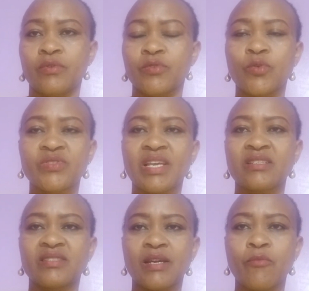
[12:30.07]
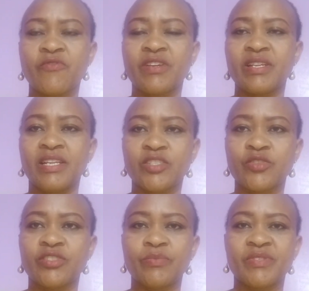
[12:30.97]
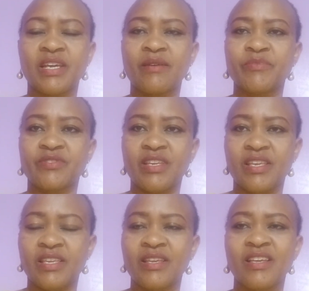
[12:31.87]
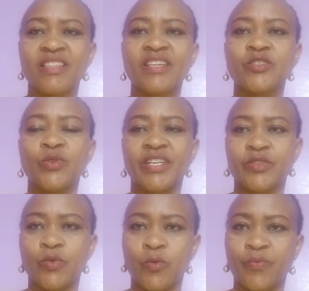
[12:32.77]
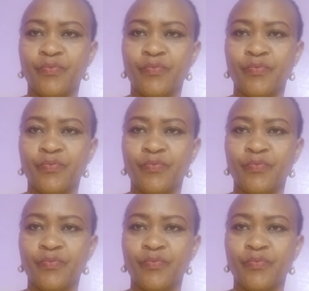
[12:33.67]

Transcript: Those are some of the relationships that I'm saying that you let go.